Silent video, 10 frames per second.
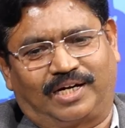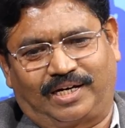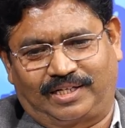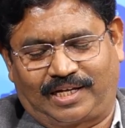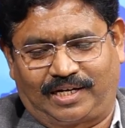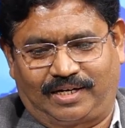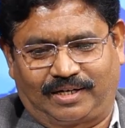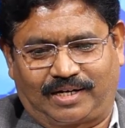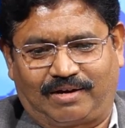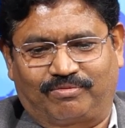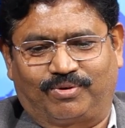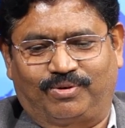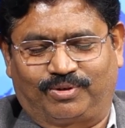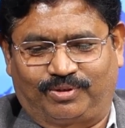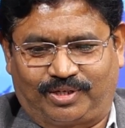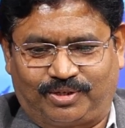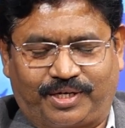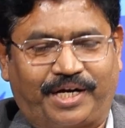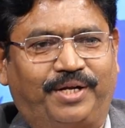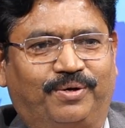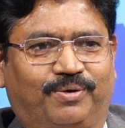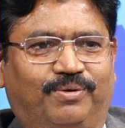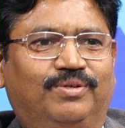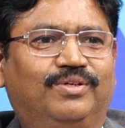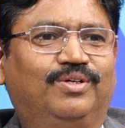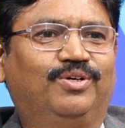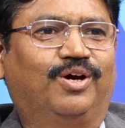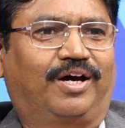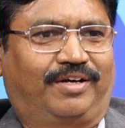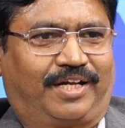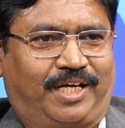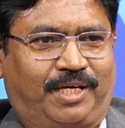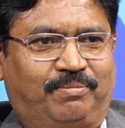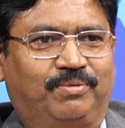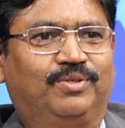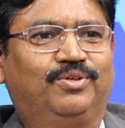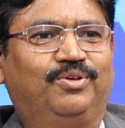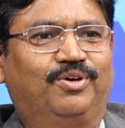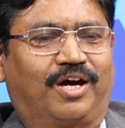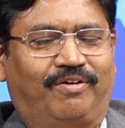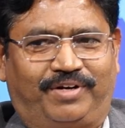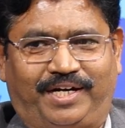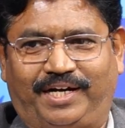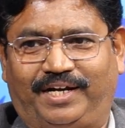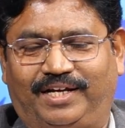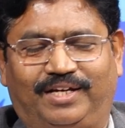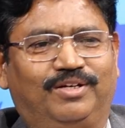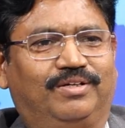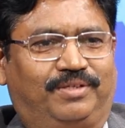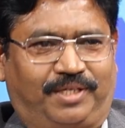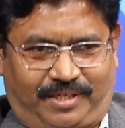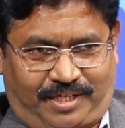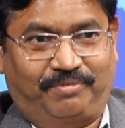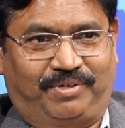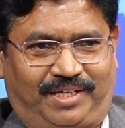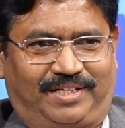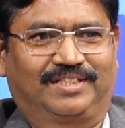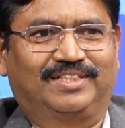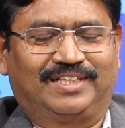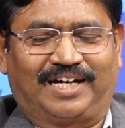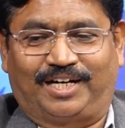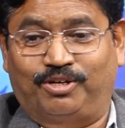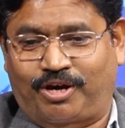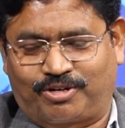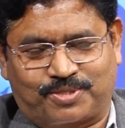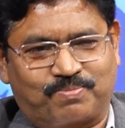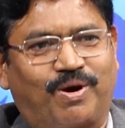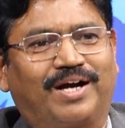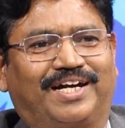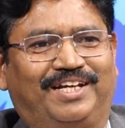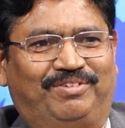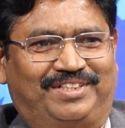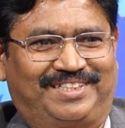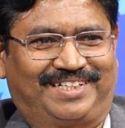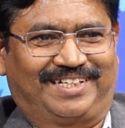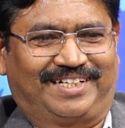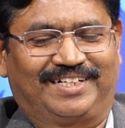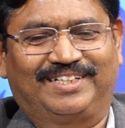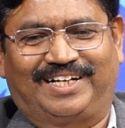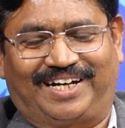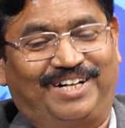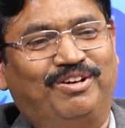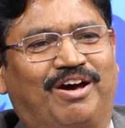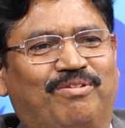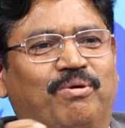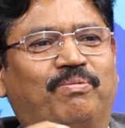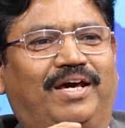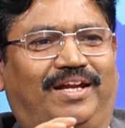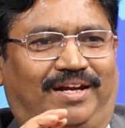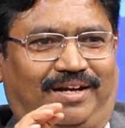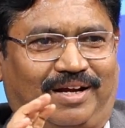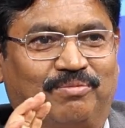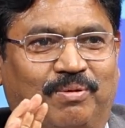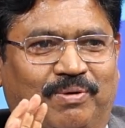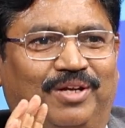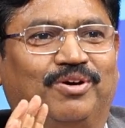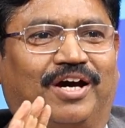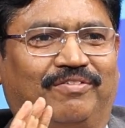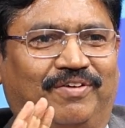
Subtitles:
and then gramophone to the radio. You have tape, you have TVs, and you have smart TVs here, and you have mobile. On mobile, you have